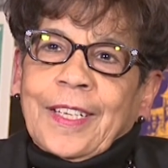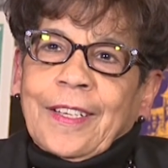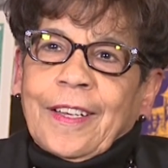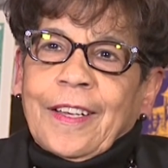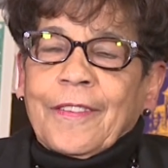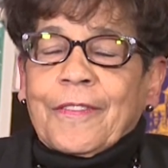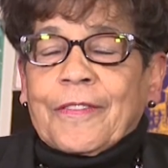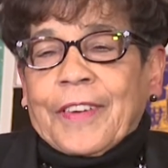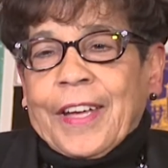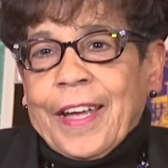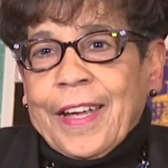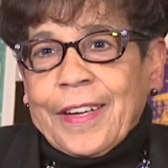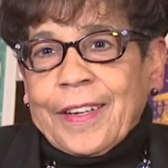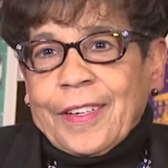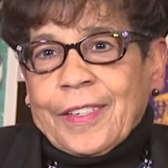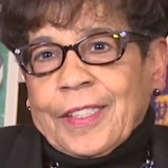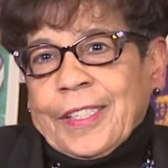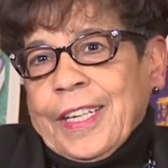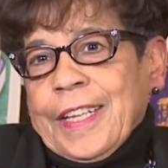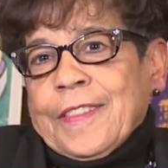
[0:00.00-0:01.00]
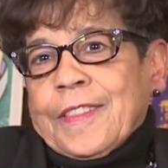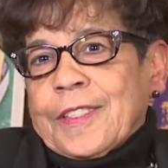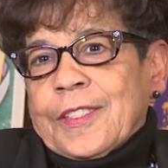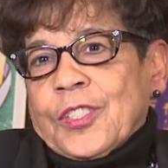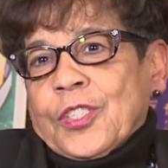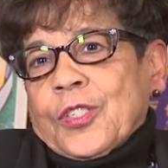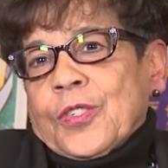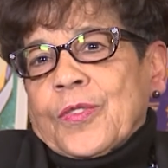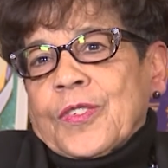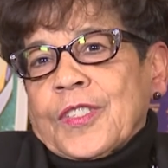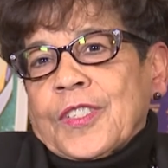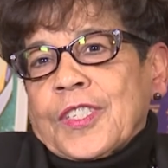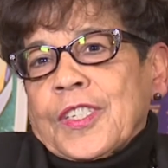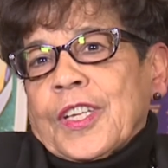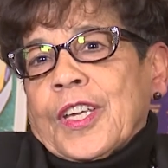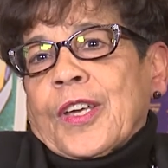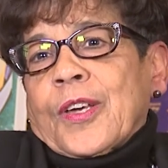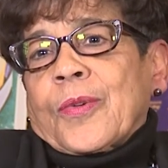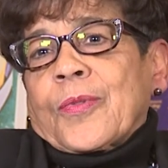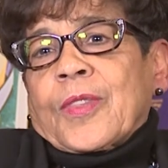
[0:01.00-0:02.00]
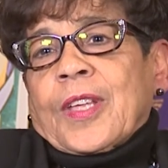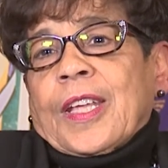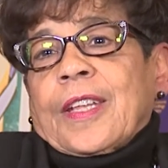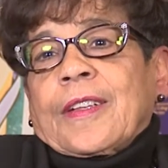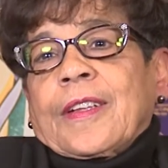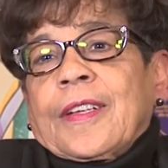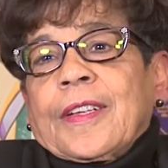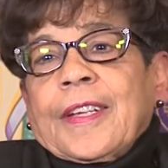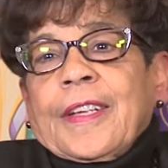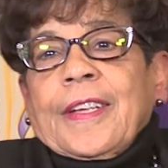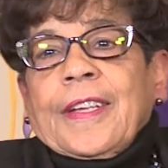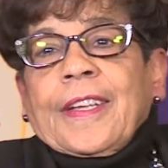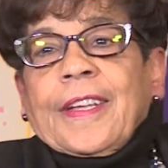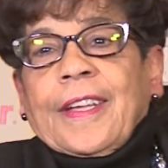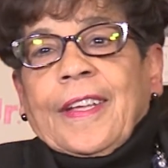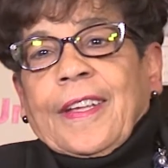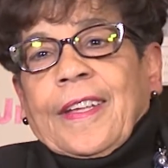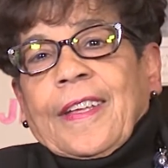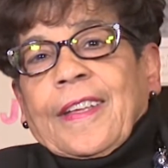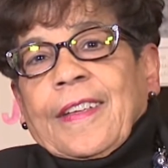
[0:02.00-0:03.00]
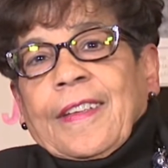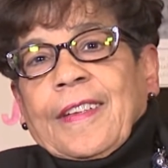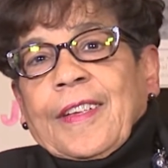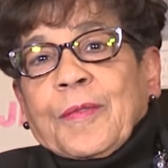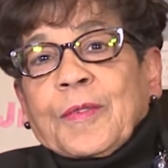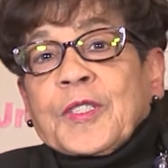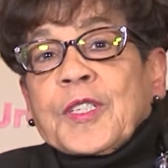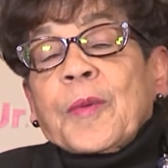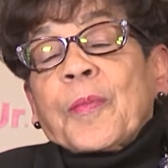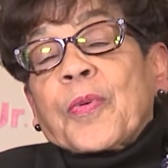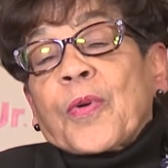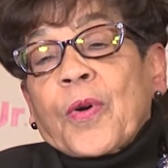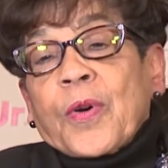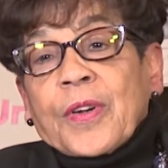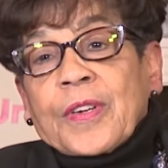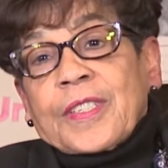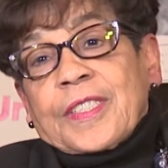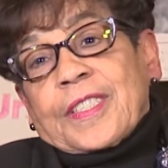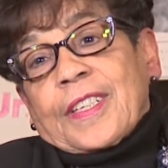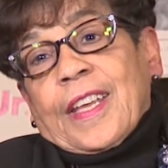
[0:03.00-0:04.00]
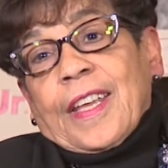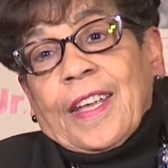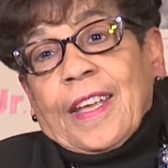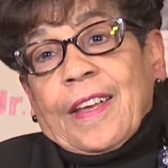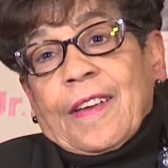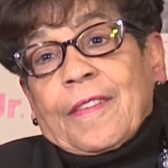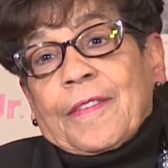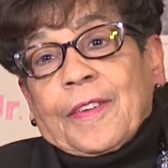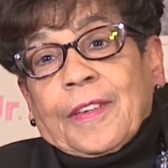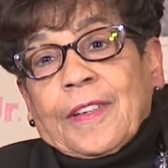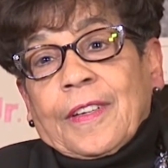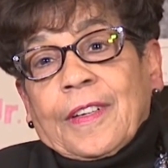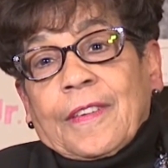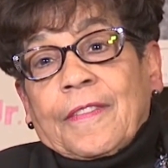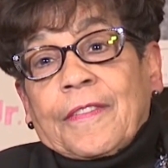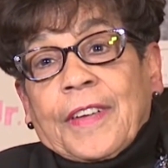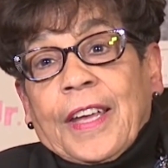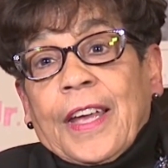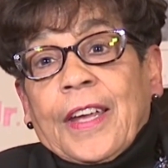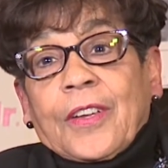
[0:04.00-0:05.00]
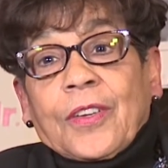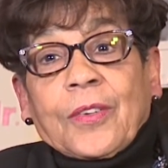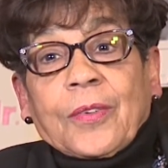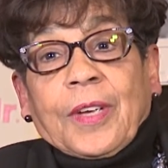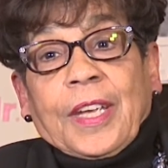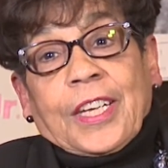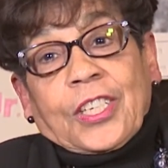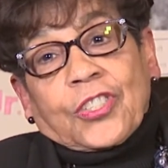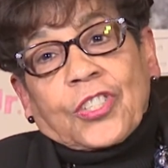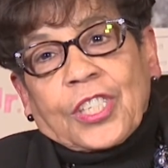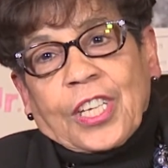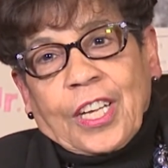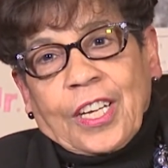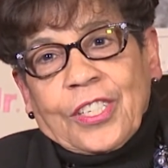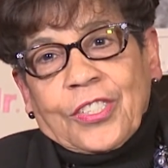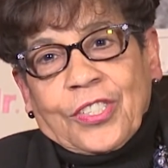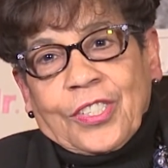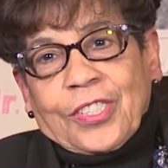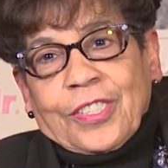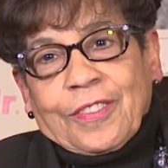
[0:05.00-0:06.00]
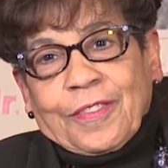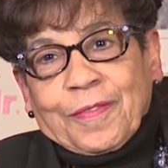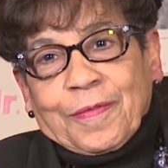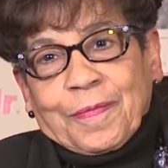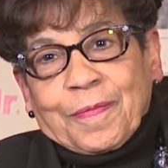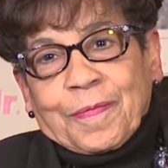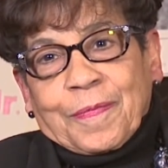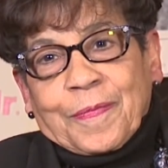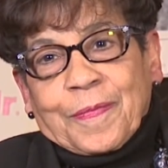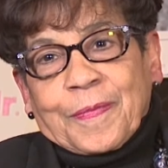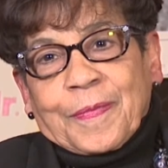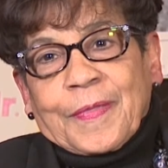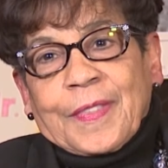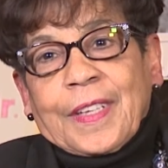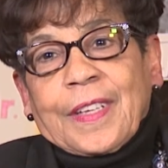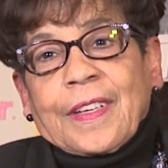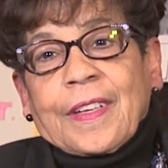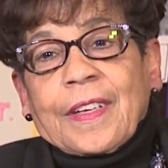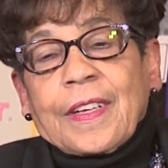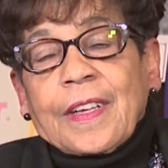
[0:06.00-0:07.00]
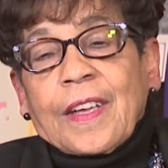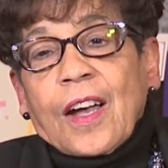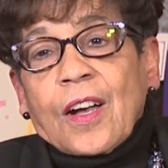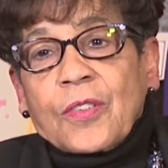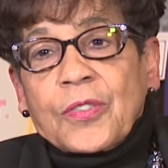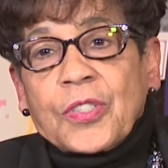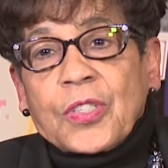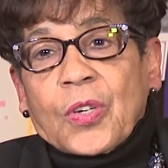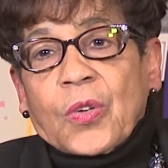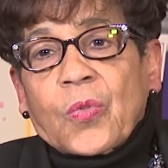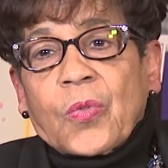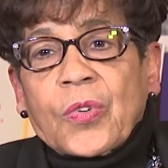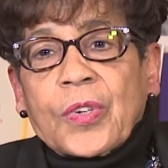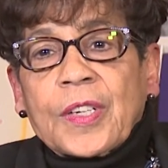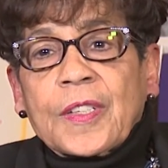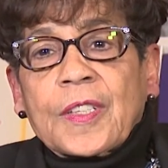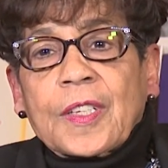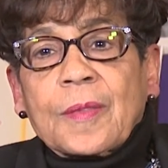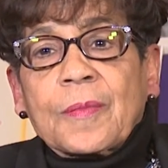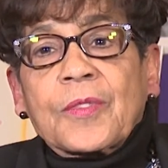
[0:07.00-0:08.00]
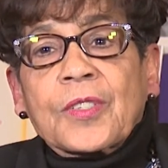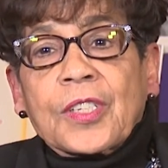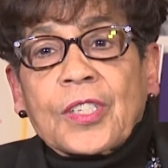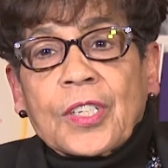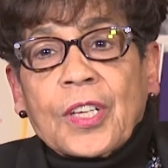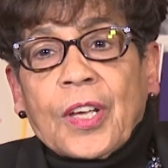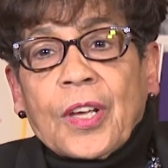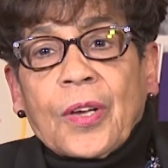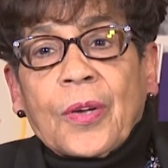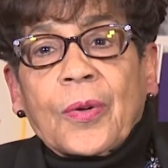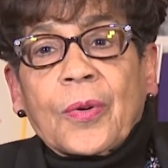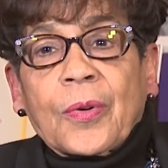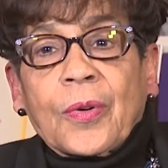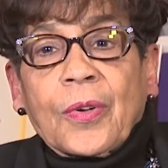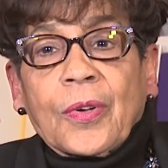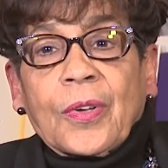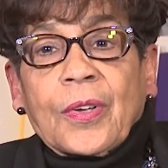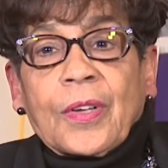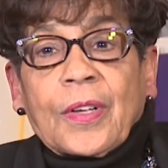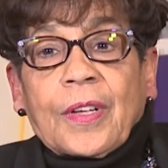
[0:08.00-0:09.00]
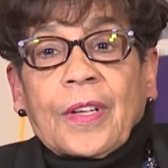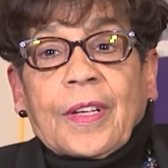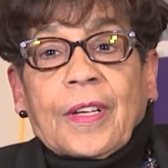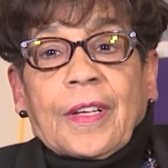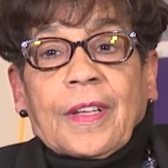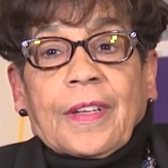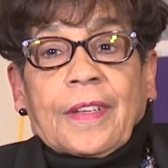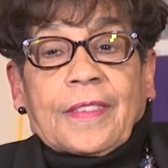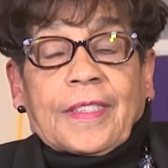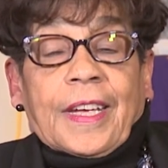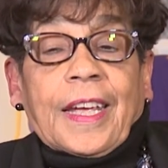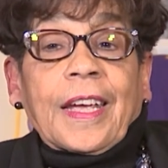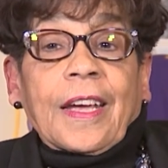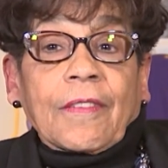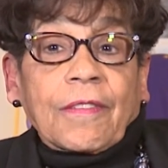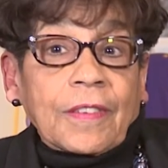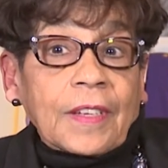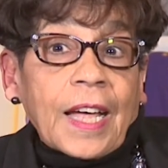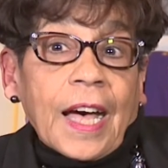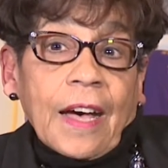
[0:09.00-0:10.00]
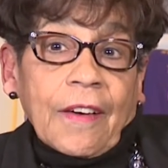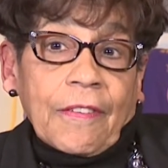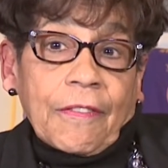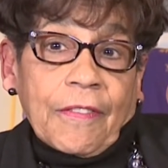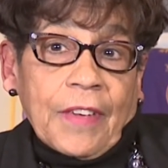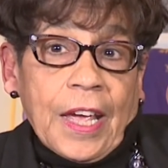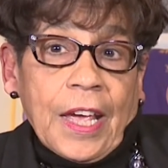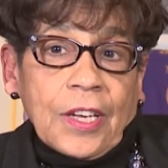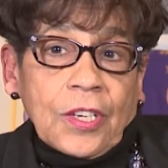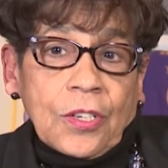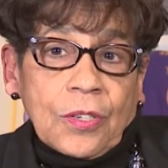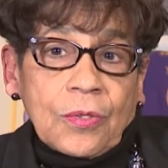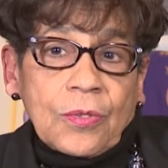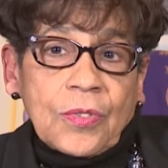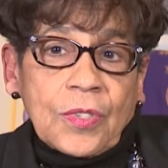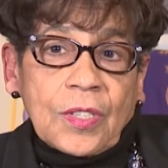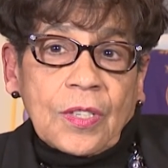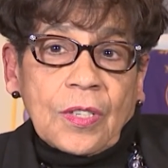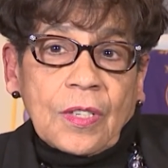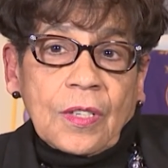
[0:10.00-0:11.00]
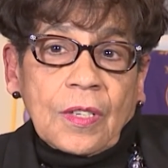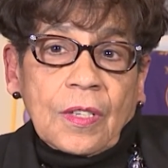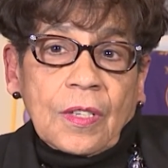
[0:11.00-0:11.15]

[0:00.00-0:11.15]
a value, let the students know that it was important to have a value education. He also wanted them to know to have life values.